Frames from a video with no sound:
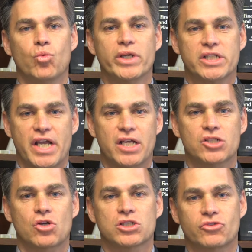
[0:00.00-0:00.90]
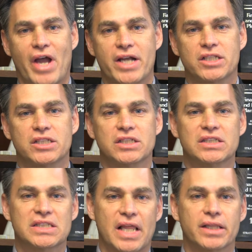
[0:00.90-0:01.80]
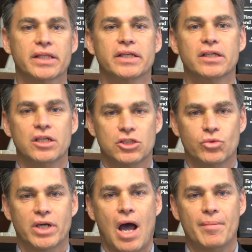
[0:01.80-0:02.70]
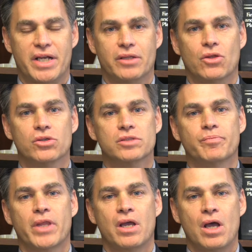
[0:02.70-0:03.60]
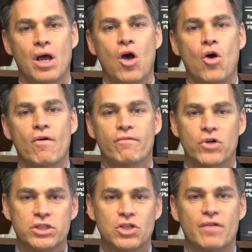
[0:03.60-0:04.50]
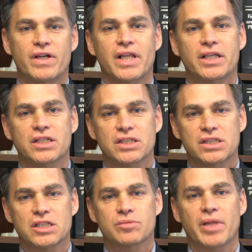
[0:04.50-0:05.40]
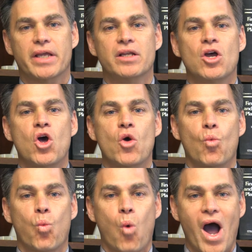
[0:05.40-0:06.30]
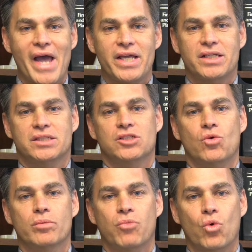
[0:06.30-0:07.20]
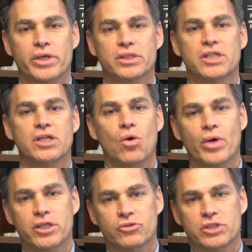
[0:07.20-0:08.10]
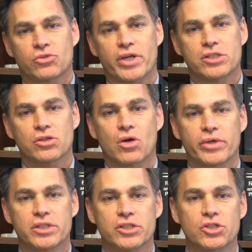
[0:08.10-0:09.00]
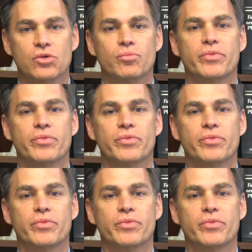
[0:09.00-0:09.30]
we changed our strategy slightly to accommodate those. First off, I'd like to just explain why it is so important to know what interest rates are going to do.